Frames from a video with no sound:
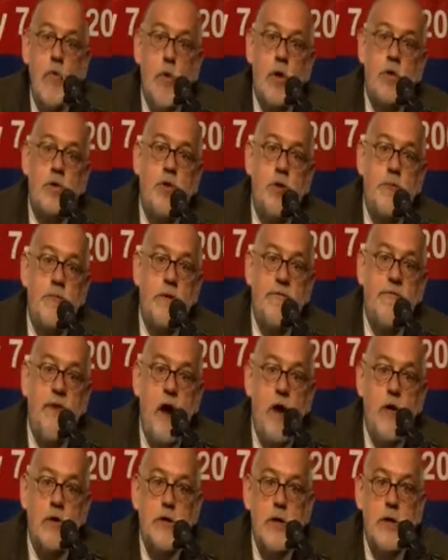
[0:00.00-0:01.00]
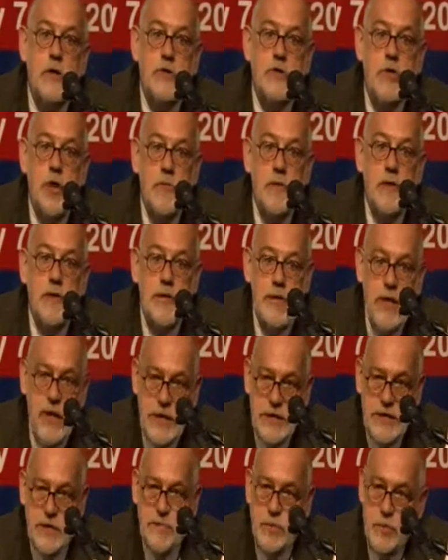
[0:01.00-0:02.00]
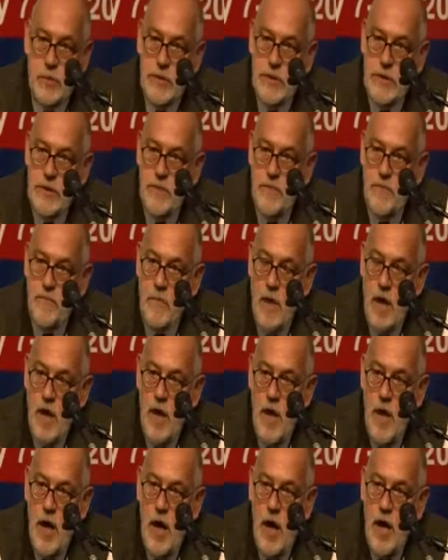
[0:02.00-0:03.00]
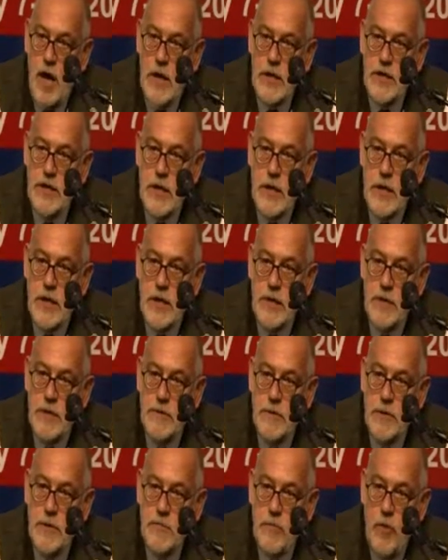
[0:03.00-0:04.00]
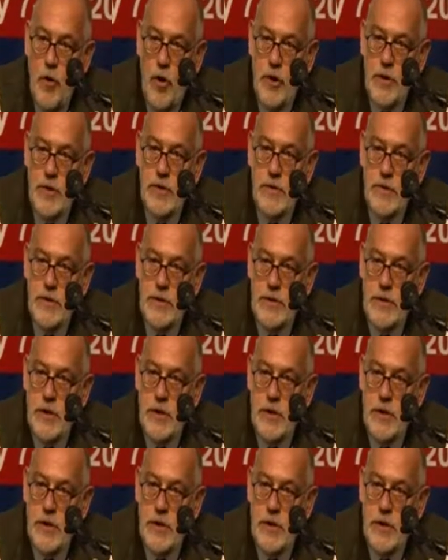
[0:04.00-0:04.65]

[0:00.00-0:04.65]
which could be found in German textbooks. And I think it's important to